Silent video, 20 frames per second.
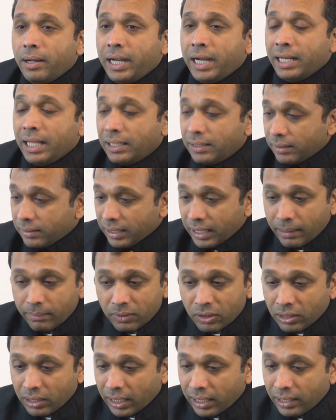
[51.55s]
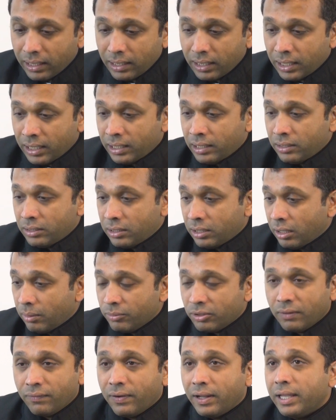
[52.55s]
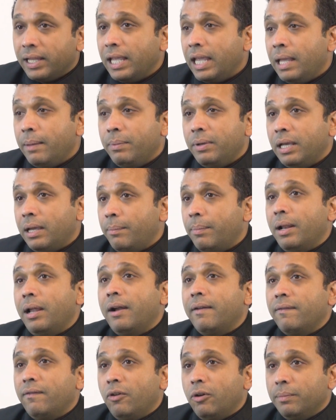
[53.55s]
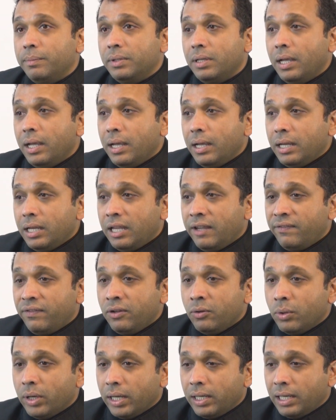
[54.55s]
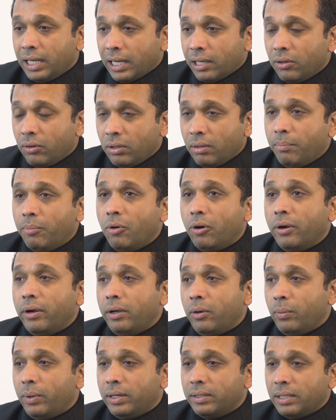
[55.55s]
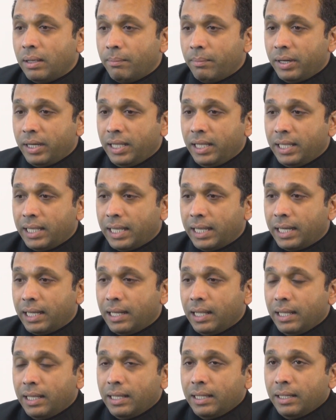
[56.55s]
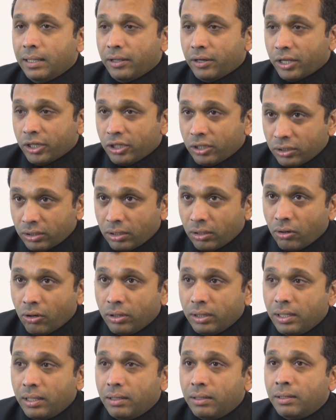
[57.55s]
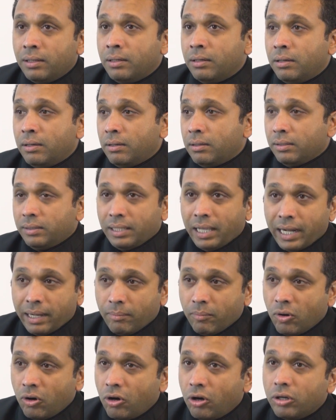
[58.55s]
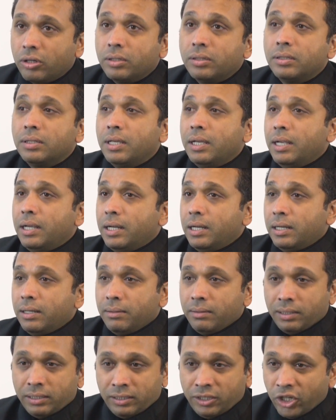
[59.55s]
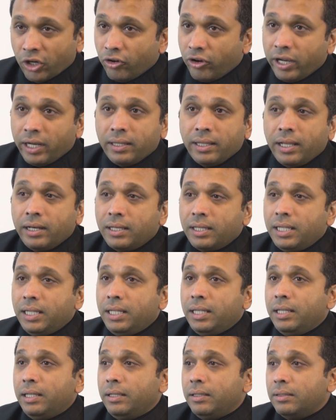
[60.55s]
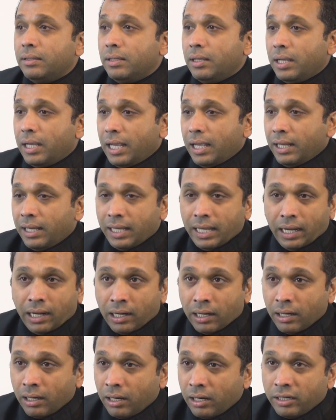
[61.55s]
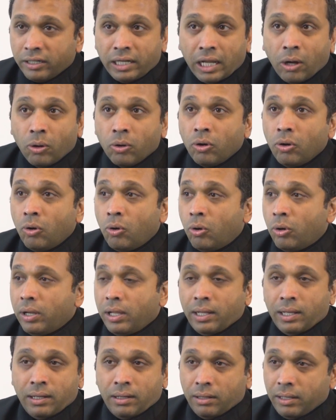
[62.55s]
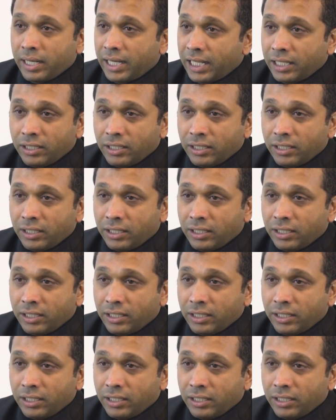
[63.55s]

And that's the same thing in terms of like API platforms. If you can get to the point where somebody can register on the sandbox, generate their keys, download an